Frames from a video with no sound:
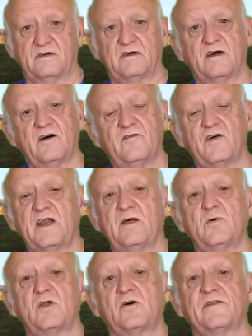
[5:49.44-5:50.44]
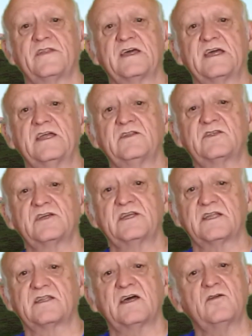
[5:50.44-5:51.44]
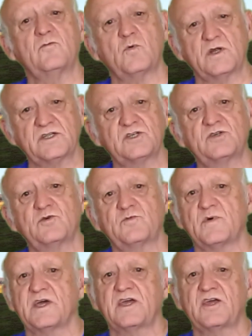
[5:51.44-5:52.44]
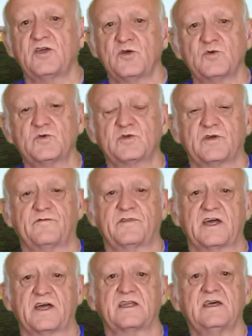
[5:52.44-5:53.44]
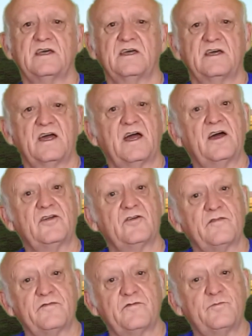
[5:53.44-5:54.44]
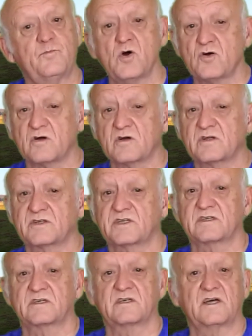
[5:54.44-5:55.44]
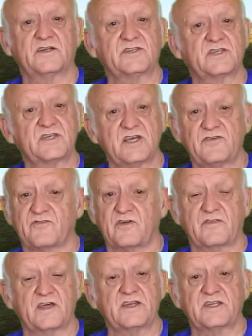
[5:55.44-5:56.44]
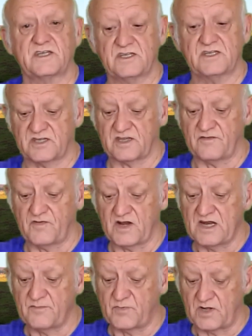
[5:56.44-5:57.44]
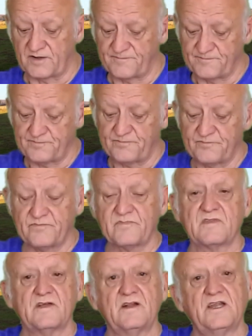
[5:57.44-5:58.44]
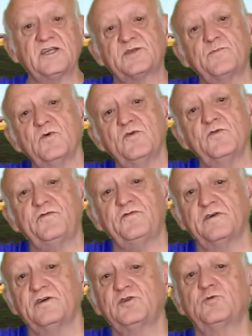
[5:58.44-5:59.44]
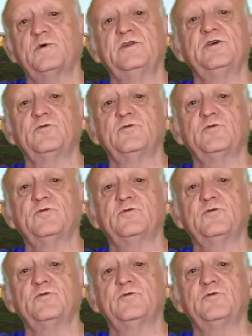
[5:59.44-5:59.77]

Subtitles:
available on the internet, and one should make use of that, and of books, etc., that is available. Let's move to a New